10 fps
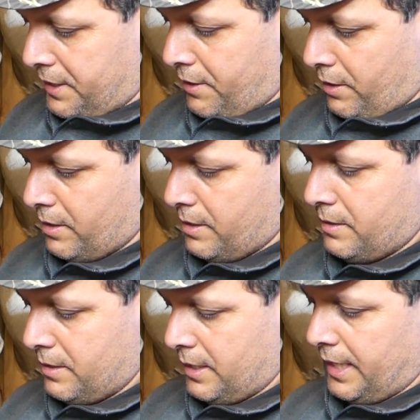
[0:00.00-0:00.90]
here.
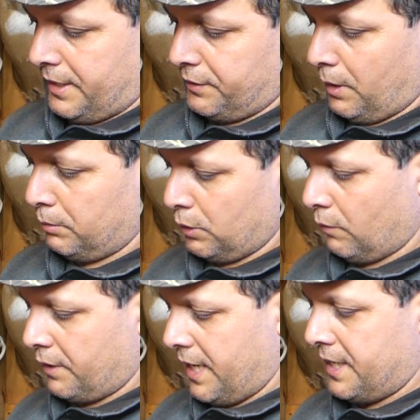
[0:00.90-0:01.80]
I had a double
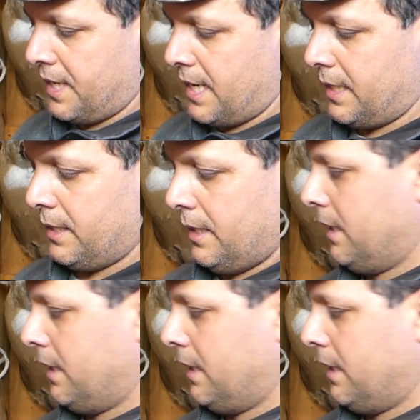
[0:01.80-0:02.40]
overhand knot.